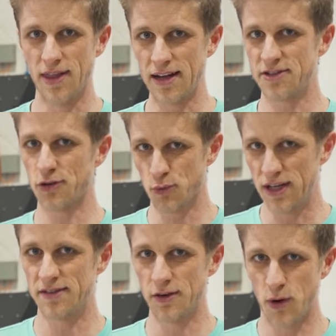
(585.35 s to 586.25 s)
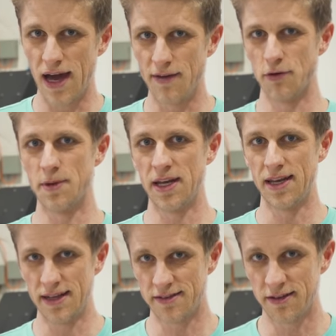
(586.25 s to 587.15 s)
That's the reason why everybody
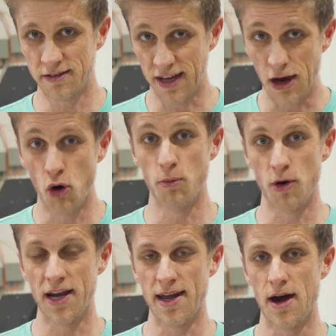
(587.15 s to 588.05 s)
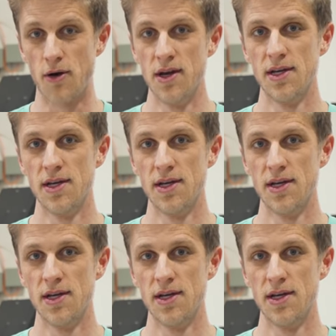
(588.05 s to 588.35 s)
needs to stay home right now,